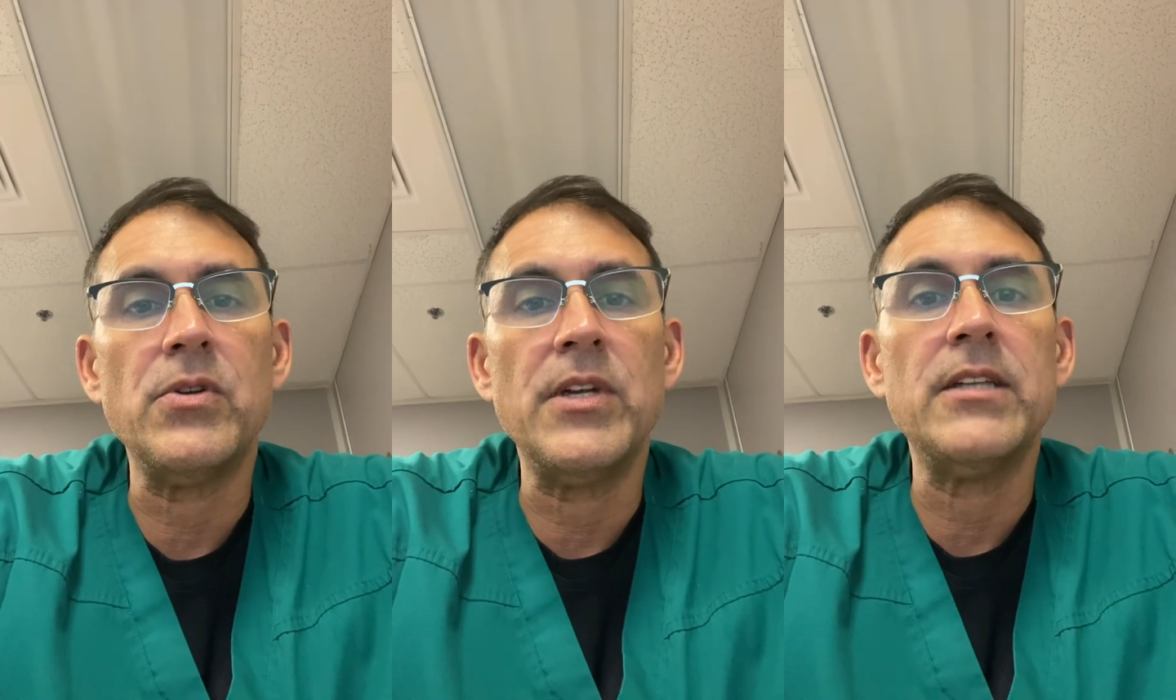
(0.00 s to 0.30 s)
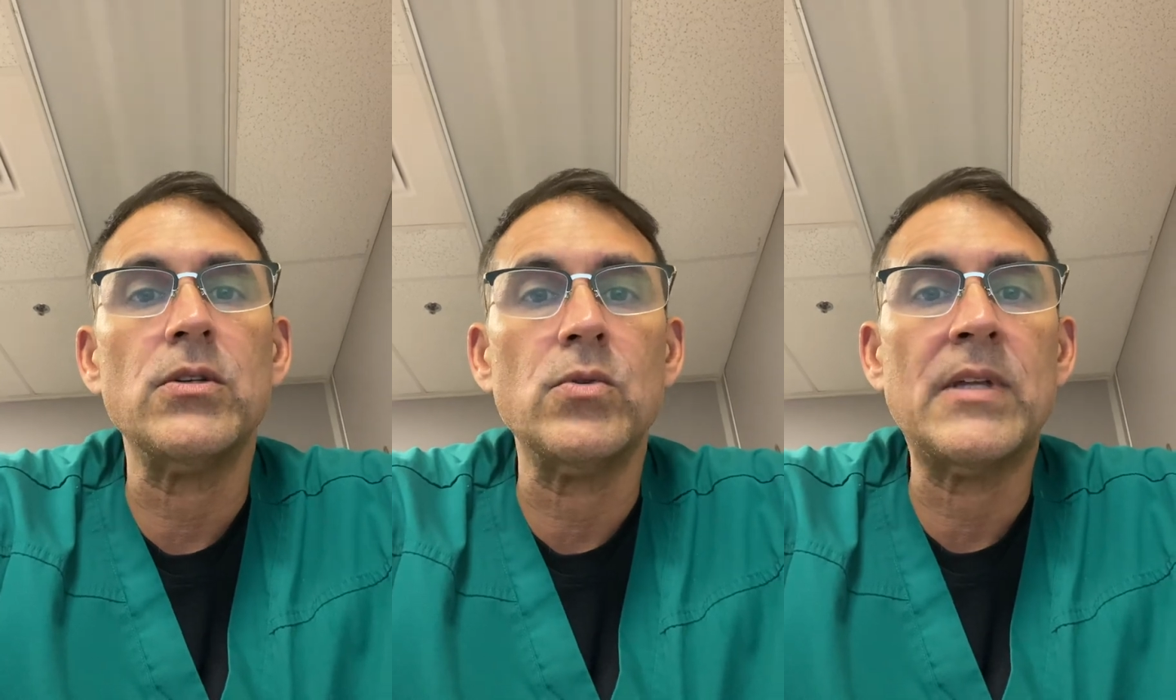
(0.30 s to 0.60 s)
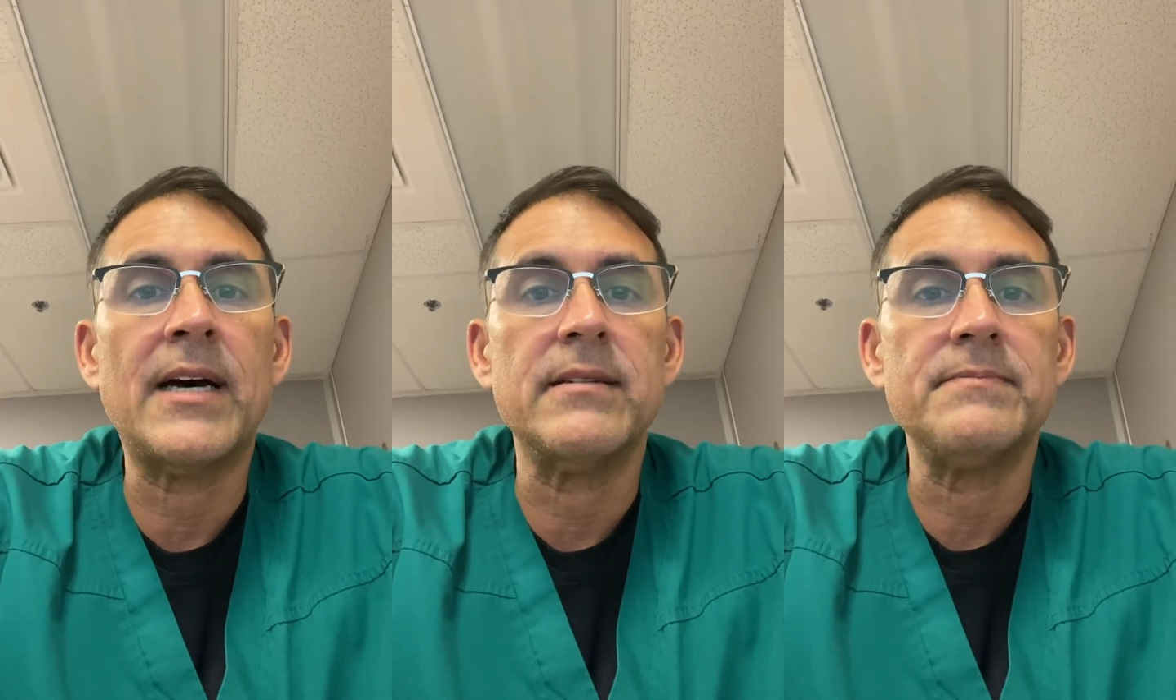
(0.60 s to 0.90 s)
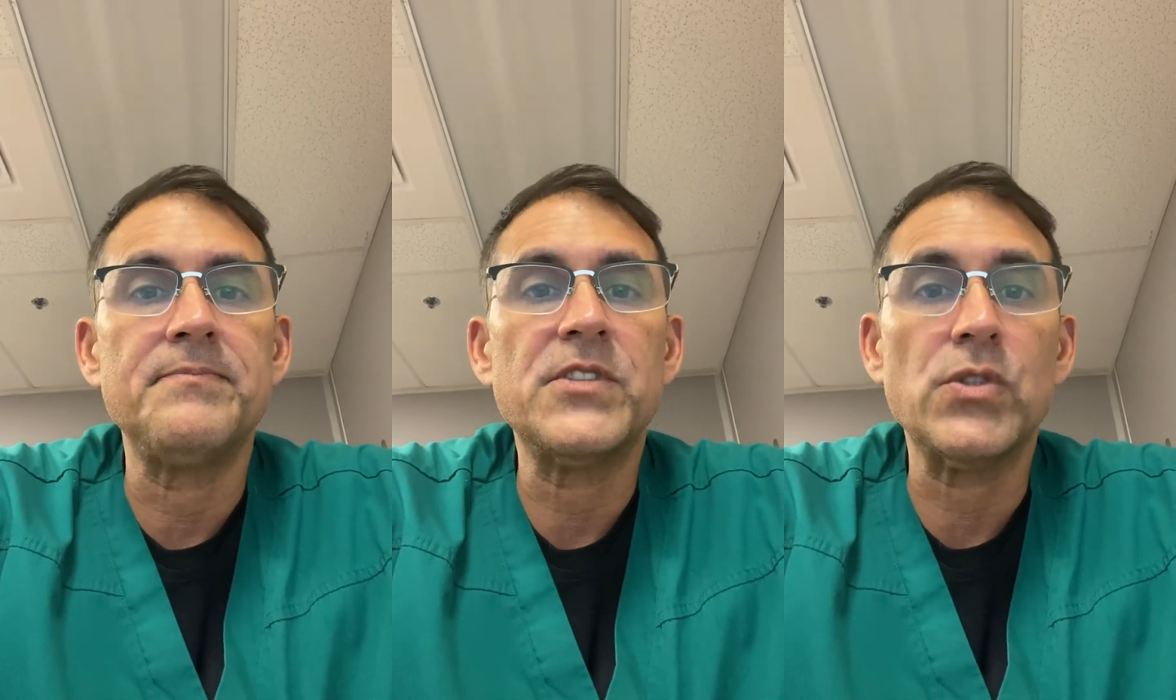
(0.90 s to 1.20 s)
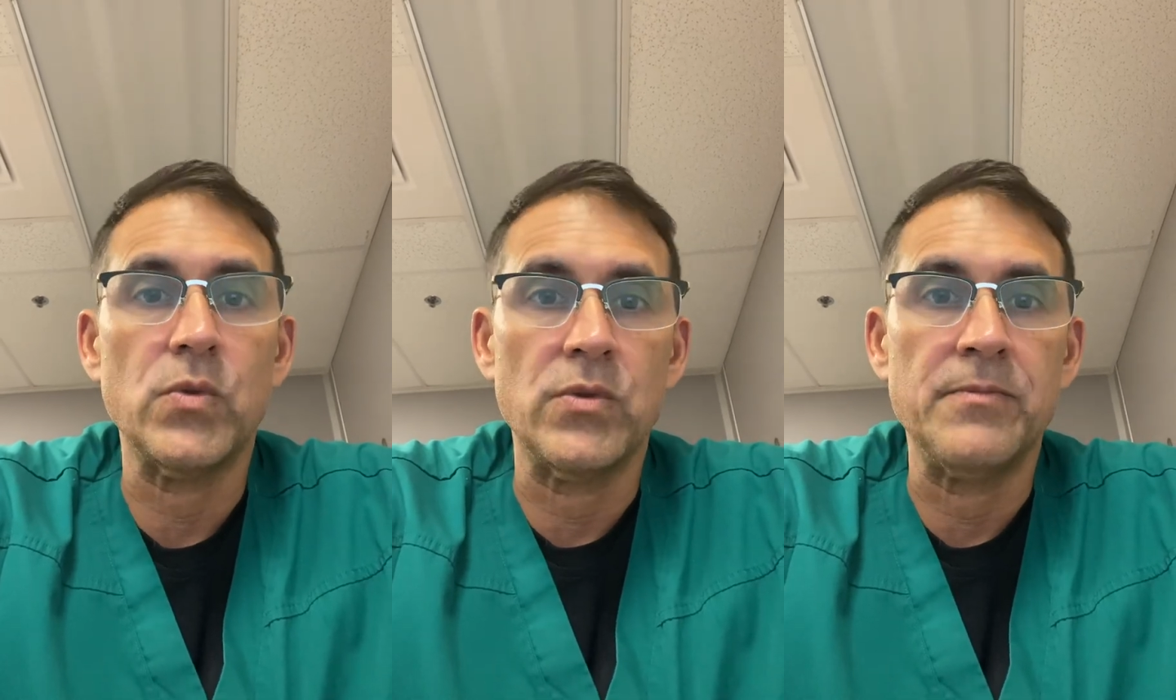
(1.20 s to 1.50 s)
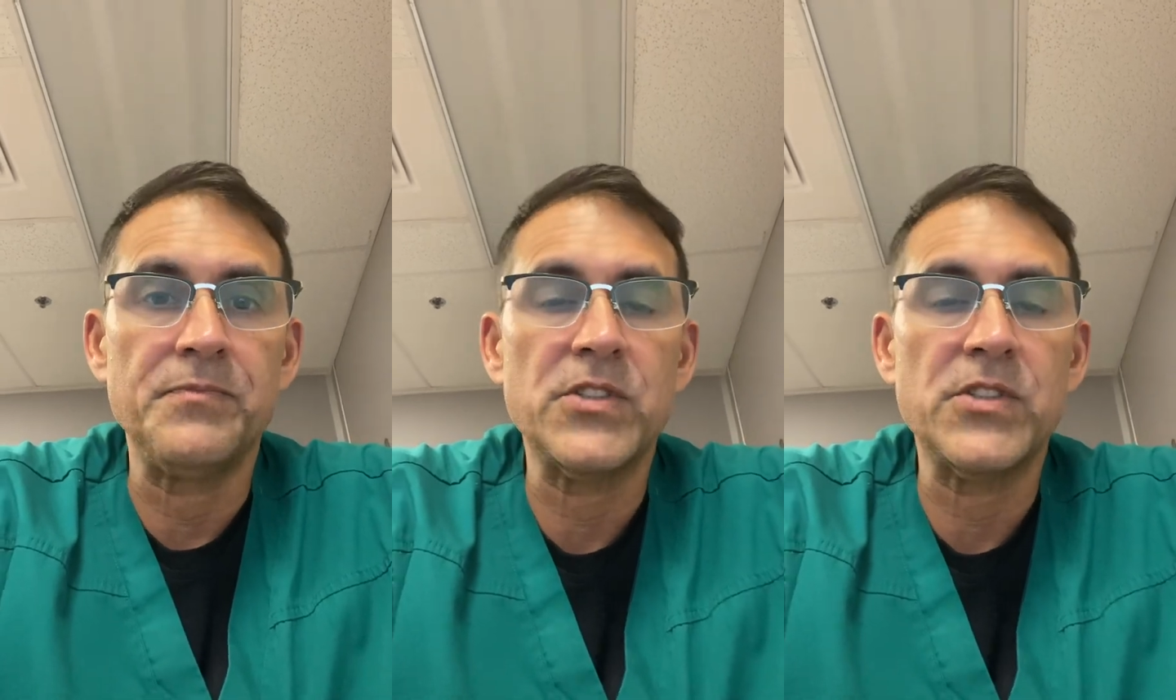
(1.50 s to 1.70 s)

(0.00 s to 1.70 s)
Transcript: you need to do that soon,